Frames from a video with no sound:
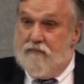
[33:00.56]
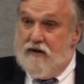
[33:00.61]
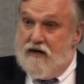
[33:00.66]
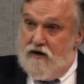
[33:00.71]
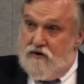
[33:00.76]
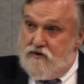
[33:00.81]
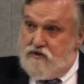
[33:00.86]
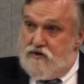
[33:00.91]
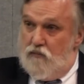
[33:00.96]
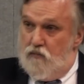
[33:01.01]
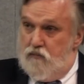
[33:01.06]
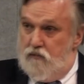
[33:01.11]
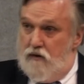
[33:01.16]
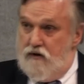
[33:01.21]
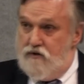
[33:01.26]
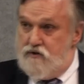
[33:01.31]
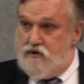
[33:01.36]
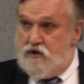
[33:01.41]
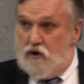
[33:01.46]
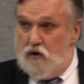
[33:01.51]
But here's the,
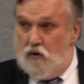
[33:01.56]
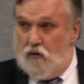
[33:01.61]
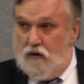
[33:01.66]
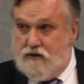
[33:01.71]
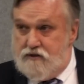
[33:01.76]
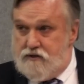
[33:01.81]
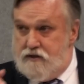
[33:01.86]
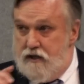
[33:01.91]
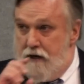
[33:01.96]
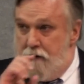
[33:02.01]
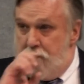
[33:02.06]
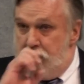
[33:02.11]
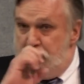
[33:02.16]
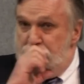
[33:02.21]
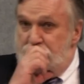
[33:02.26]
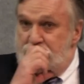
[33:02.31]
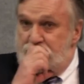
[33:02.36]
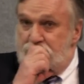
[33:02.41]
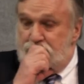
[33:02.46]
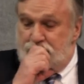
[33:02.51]
here's the glorious thing.
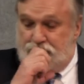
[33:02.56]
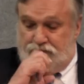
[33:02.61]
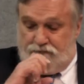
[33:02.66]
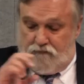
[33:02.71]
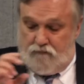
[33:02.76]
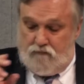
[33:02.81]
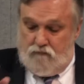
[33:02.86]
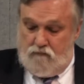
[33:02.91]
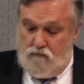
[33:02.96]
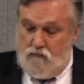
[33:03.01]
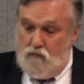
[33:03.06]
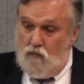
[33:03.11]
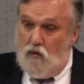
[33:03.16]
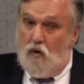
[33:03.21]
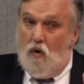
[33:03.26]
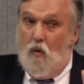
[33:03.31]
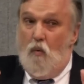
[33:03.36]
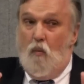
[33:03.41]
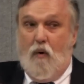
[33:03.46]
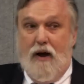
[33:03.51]

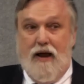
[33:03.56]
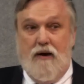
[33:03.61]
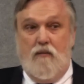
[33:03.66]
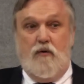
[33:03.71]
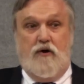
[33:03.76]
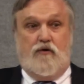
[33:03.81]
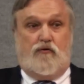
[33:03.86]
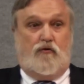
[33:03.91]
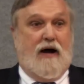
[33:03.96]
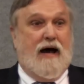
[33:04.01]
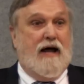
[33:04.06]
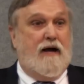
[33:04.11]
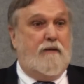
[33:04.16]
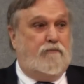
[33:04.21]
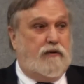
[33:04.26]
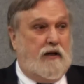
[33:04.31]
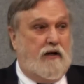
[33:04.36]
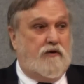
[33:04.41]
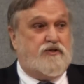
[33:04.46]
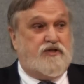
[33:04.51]
When we try to
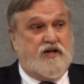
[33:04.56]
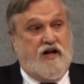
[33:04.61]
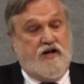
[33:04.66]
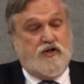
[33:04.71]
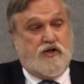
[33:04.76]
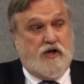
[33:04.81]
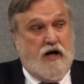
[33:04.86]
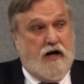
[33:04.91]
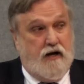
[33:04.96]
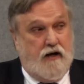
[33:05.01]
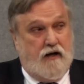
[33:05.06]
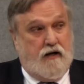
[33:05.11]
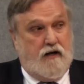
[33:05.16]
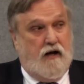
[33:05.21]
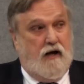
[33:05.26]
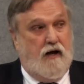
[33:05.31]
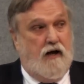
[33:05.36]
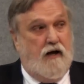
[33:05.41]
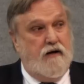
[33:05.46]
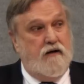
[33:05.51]
blow sunshine at
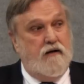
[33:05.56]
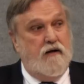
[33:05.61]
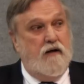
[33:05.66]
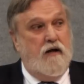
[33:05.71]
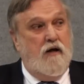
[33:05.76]
God,